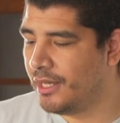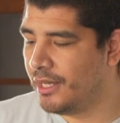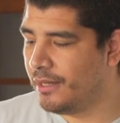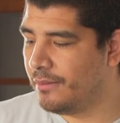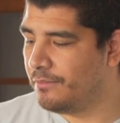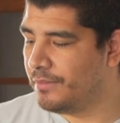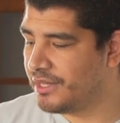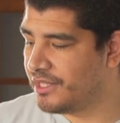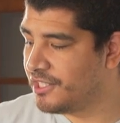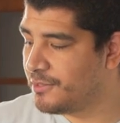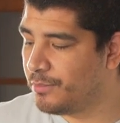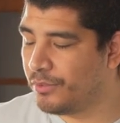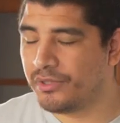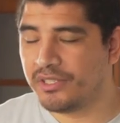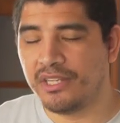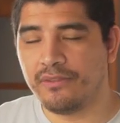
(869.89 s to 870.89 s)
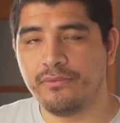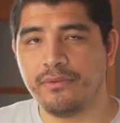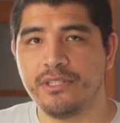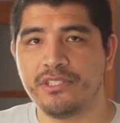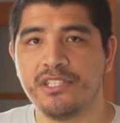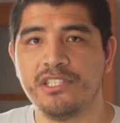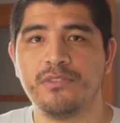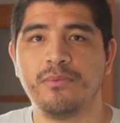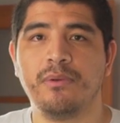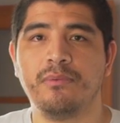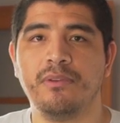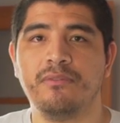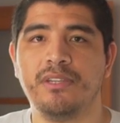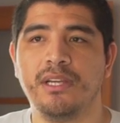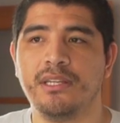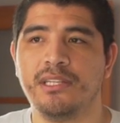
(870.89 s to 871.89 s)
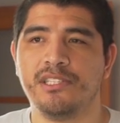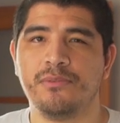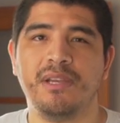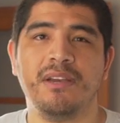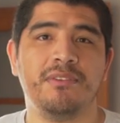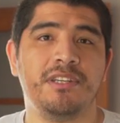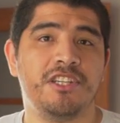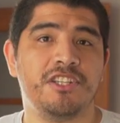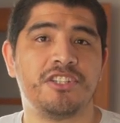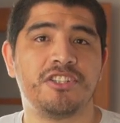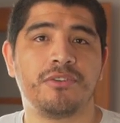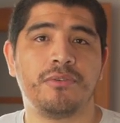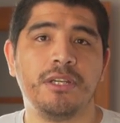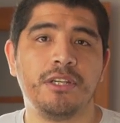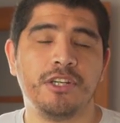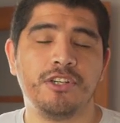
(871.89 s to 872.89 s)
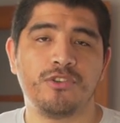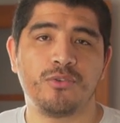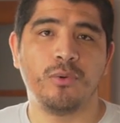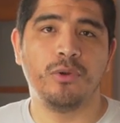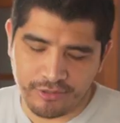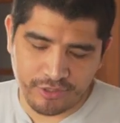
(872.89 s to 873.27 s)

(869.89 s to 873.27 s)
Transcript: But this board, take for instance, what we've done is we have a discrete control.